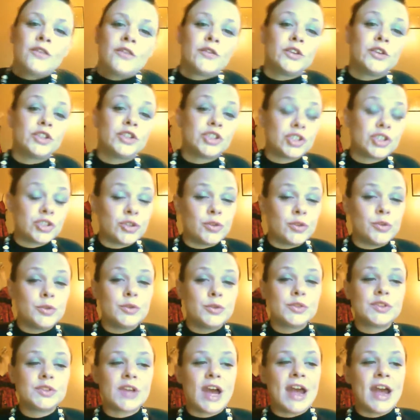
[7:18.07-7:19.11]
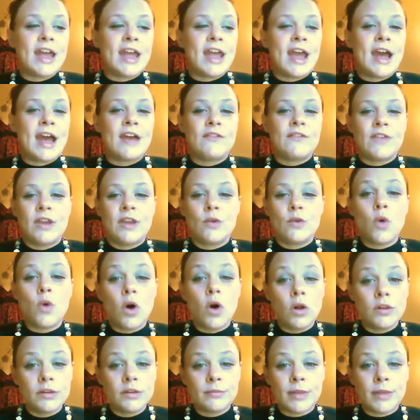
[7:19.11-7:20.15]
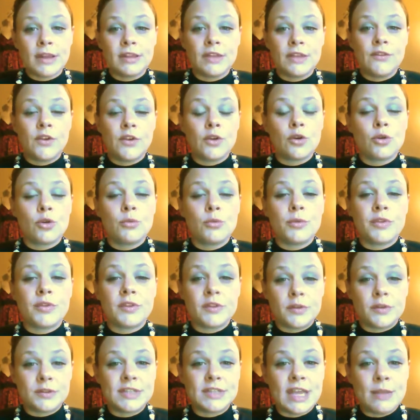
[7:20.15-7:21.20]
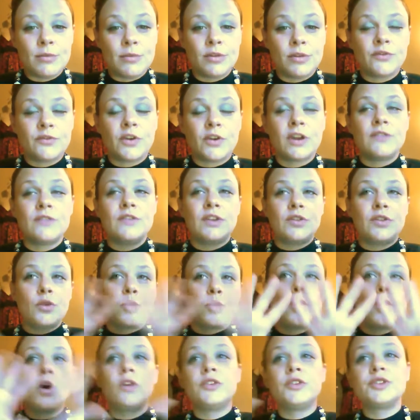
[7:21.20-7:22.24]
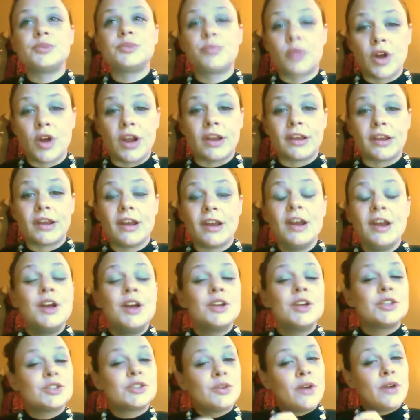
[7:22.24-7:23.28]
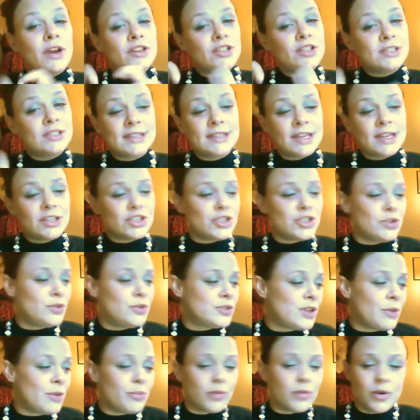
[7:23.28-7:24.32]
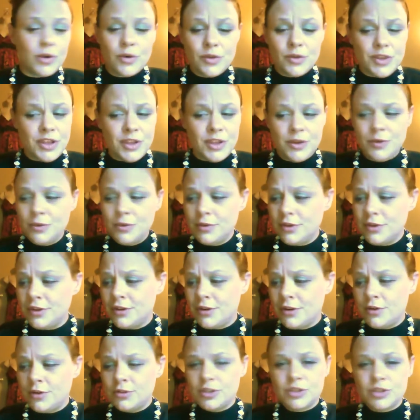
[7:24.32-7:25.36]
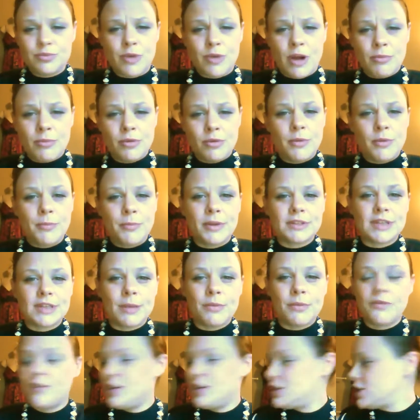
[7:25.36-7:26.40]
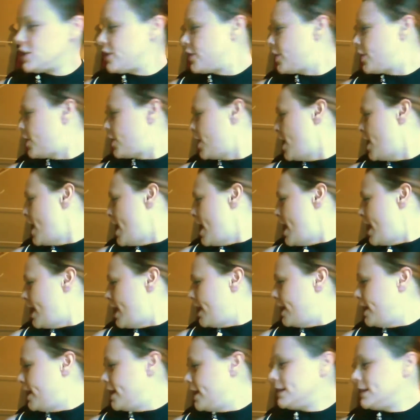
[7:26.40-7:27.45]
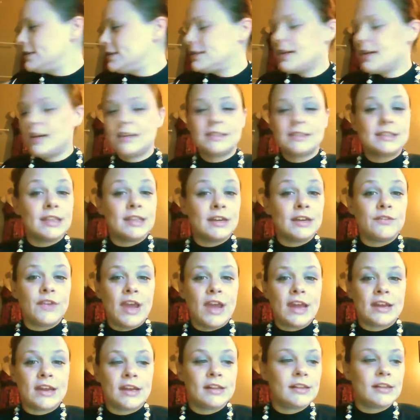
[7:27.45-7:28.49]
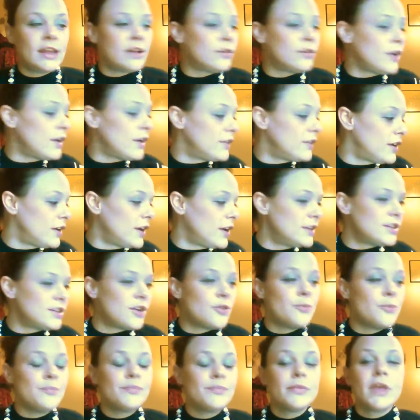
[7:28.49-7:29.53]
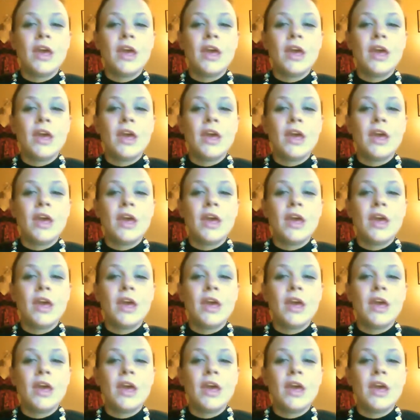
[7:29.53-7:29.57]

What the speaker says: For shoes, I have a wall in my living room with a little table in front of it. The wall is brick. So I just set shoes up real cute, you know, just prop them up on top of each other and seeing if I had any laying around here. I don't.